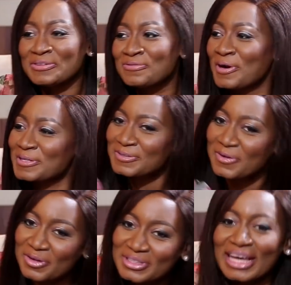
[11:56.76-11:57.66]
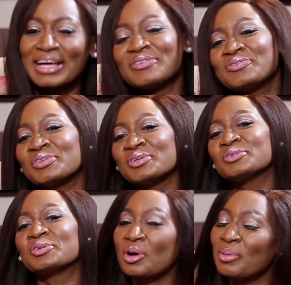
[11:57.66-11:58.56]
The Voice called
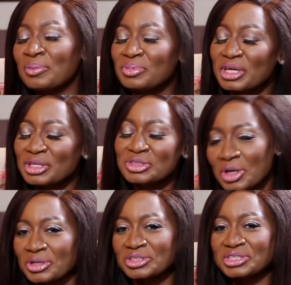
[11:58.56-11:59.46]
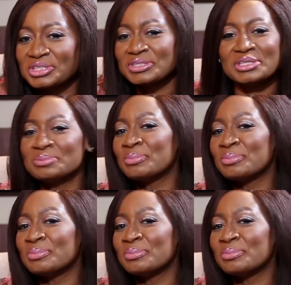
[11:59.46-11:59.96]
her to come and be a judge.